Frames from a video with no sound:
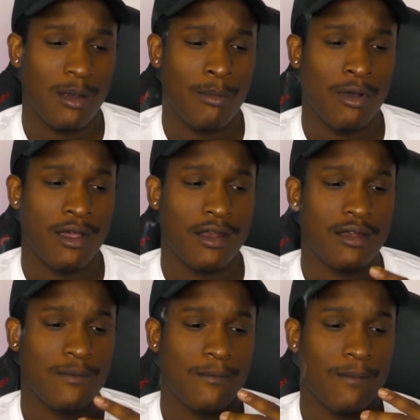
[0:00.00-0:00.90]
But
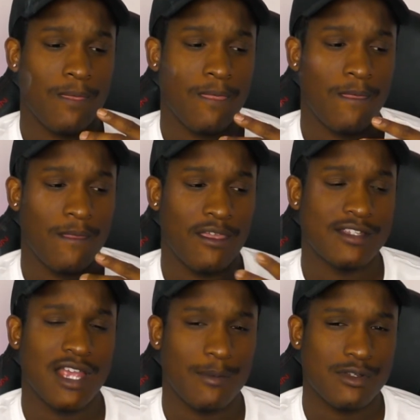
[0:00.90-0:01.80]

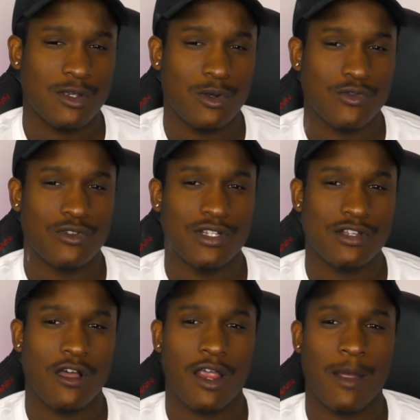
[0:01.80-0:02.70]
this episode is really
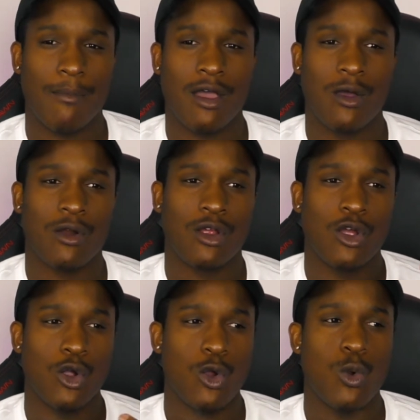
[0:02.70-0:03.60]
talking about
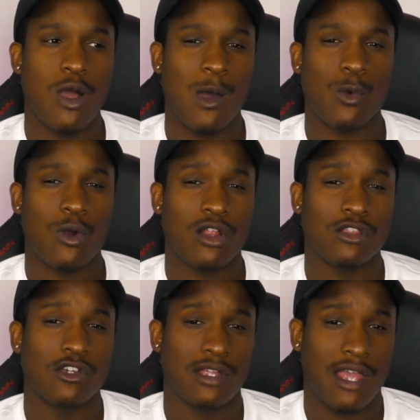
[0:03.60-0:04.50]
who I would want to
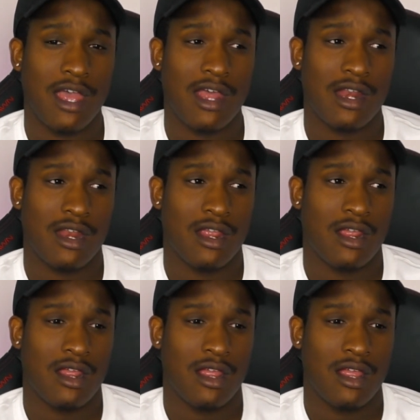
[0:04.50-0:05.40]
look at
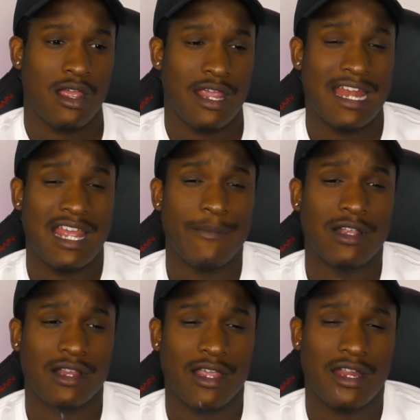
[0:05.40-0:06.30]
and
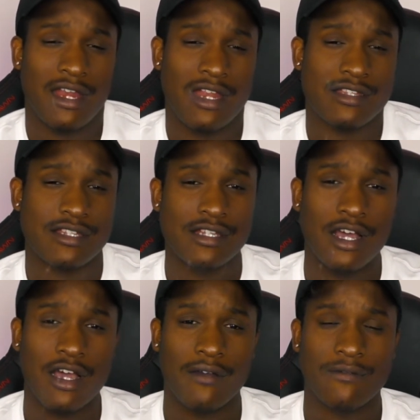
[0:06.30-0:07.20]
emulate. And it's
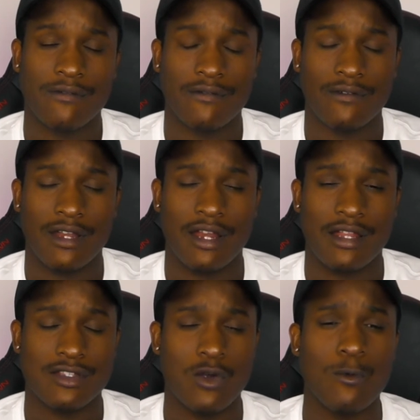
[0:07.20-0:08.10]
tough. And
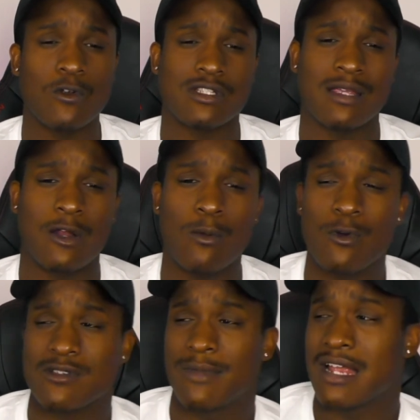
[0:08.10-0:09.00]
it
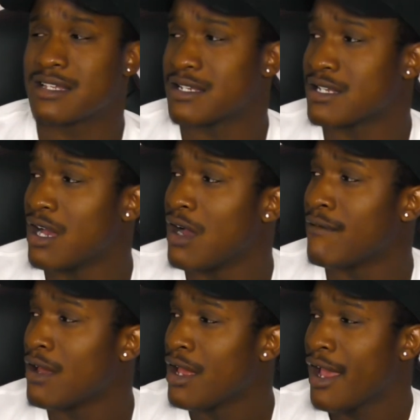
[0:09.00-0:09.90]
almost makes it tough
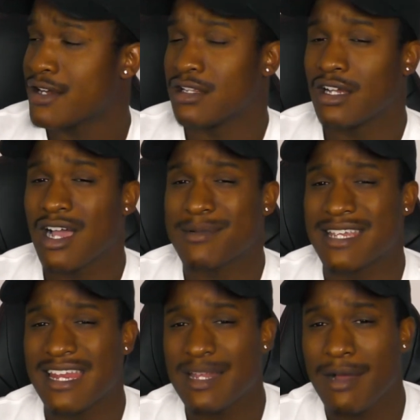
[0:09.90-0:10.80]
to look up to
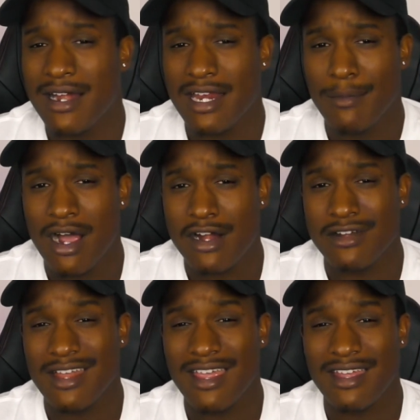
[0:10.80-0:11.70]
anybody in modern
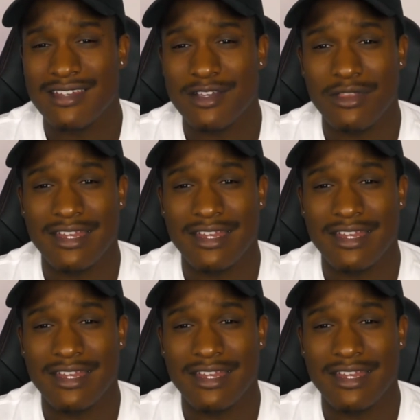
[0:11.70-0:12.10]
day until they